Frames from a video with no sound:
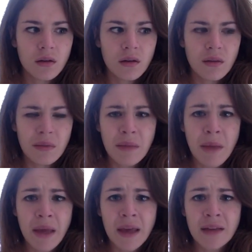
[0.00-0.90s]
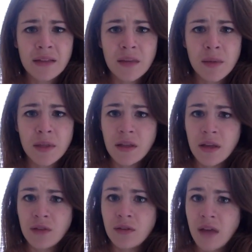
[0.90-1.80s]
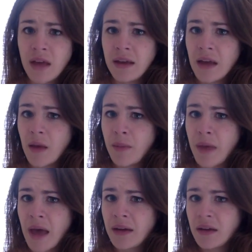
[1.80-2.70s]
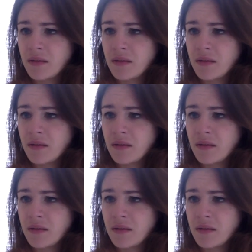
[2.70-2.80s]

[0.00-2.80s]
I got deep into the internet. It got bad.